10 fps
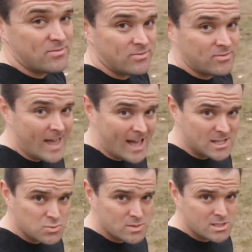
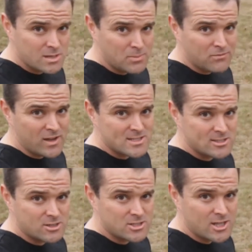That's what sleepy face
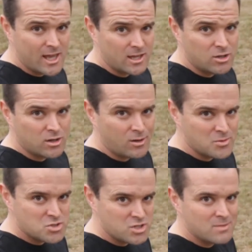looks like. You could
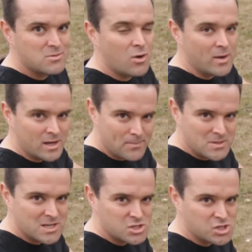almost see him go into
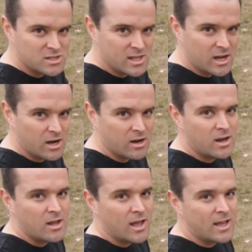position there
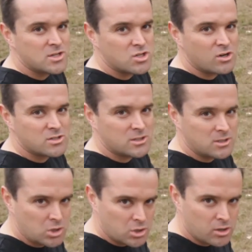and start to
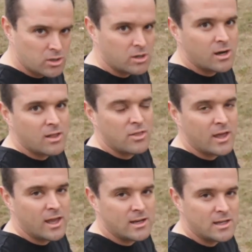learn
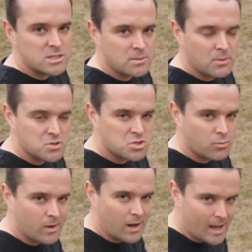that he's supposed to
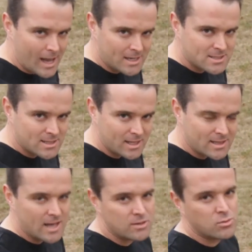relax like
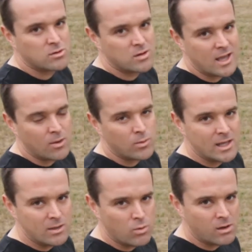that in order to get what
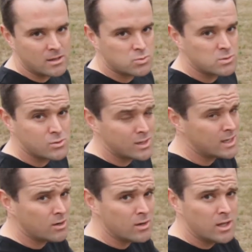he wants. We're doing it
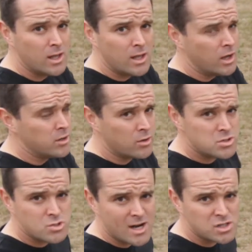here in a no
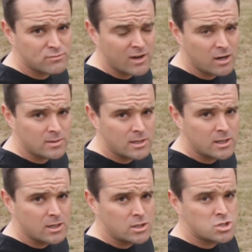distraction environment.
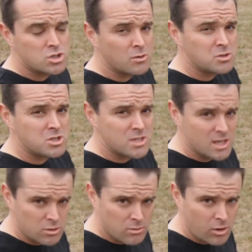Start this
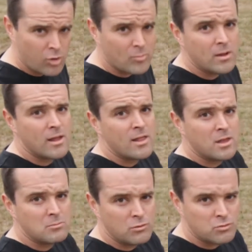in your home,
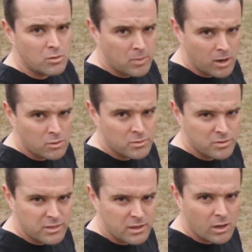then move to a park with
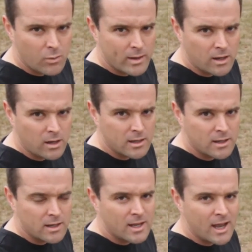nothing going on,
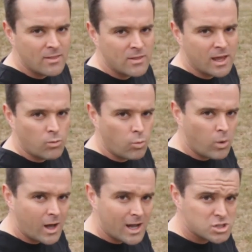and then
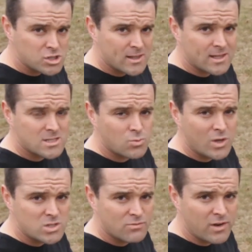watch this
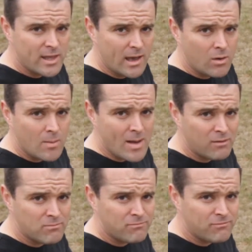week's video
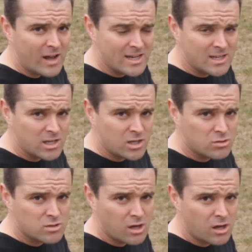about finding your
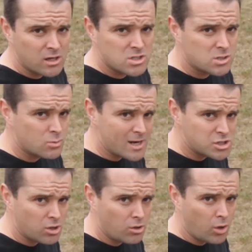dog's
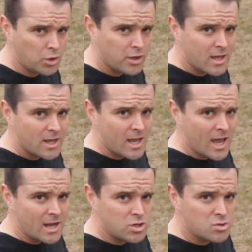threshold,
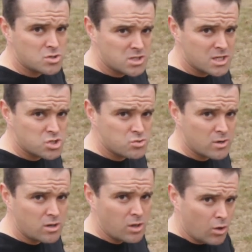and use this
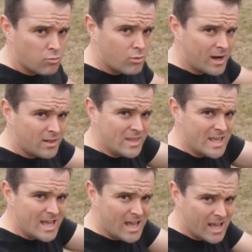drill right on the
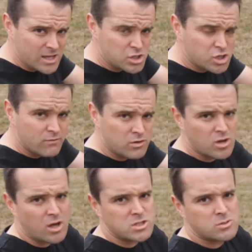edge of your
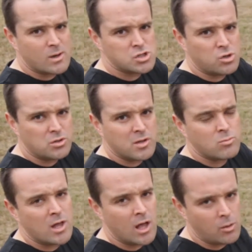dog's threshold, and
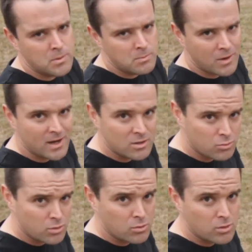will help you break
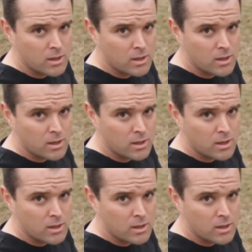through